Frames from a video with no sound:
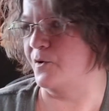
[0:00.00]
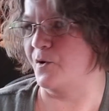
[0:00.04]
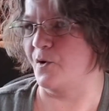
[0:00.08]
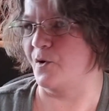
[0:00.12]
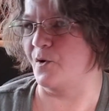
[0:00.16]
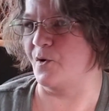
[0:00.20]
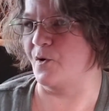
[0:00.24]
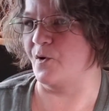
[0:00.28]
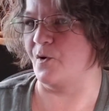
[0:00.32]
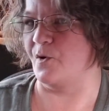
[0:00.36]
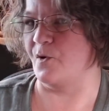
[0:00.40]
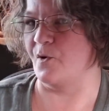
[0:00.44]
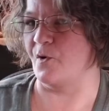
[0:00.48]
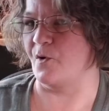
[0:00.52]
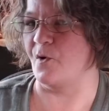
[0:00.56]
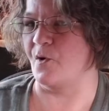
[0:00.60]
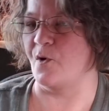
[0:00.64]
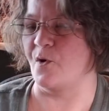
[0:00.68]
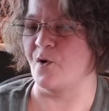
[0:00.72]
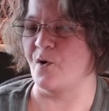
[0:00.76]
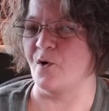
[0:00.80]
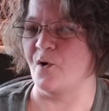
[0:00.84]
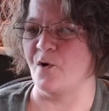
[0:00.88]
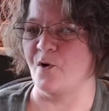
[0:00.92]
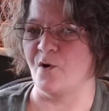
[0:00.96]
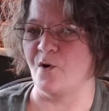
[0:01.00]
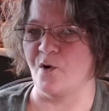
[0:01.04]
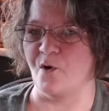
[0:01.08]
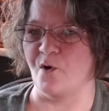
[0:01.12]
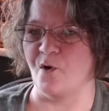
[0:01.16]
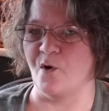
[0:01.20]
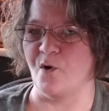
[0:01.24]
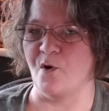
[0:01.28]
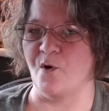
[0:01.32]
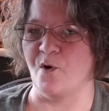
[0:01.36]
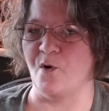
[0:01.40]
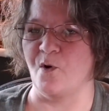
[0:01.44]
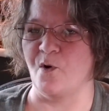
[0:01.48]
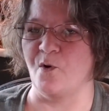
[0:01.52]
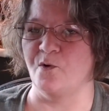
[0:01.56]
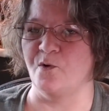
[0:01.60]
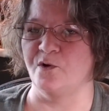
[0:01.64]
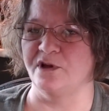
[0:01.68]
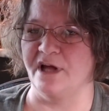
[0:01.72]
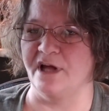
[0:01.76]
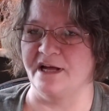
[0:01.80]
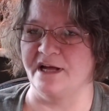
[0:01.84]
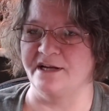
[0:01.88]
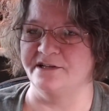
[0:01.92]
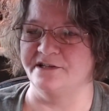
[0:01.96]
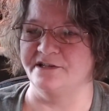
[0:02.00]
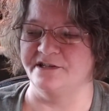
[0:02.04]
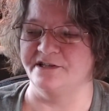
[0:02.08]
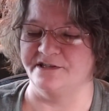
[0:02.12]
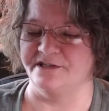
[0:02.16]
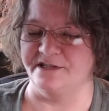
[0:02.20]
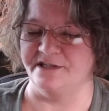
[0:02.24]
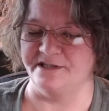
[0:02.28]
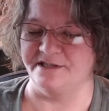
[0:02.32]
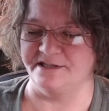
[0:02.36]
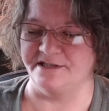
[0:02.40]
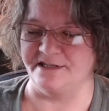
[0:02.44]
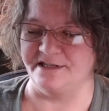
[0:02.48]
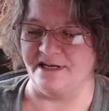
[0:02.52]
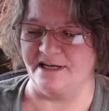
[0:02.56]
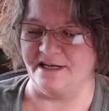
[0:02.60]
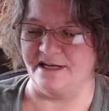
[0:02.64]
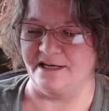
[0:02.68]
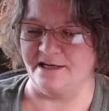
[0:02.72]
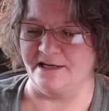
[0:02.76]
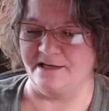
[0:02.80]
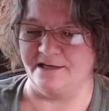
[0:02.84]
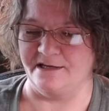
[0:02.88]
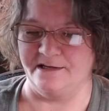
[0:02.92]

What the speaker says: Hold on just a second.